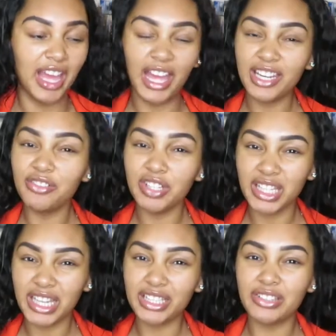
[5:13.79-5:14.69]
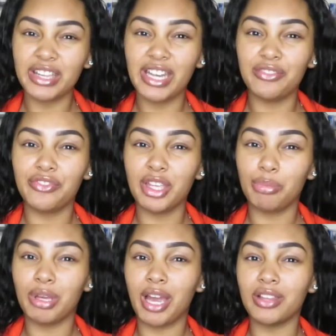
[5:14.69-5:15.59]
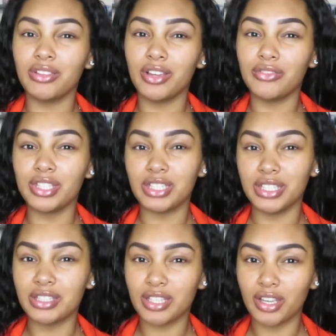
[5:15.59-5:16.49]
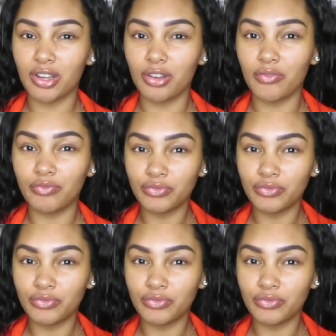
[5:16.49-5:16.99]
I didn't really like the way they fit, but I love the detail